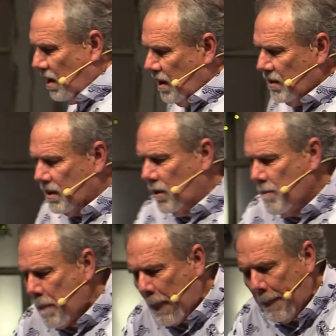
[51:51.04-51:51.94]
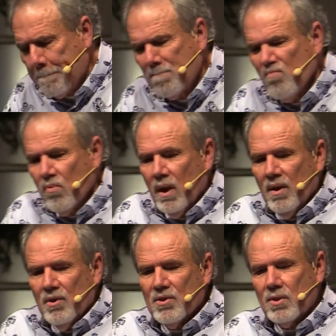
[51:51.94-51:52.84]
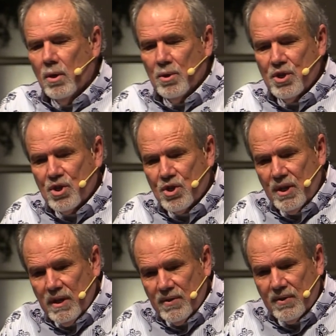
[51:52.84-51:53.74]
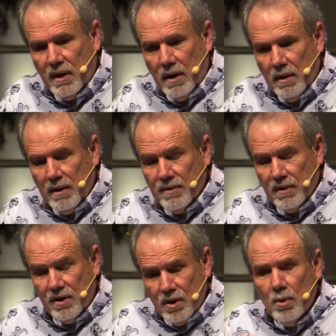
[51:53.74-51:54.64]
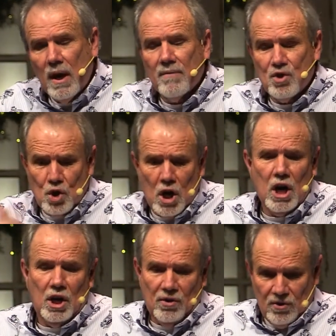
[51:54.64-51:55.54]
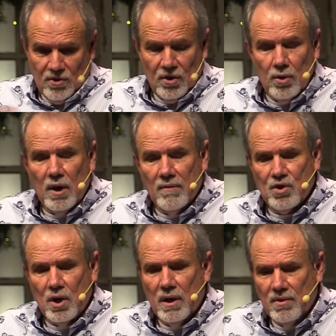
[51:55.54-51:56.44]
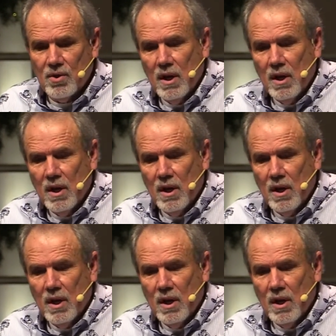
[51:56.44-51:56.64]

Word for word: So, so she said, he's like, do you have change? Do you have change?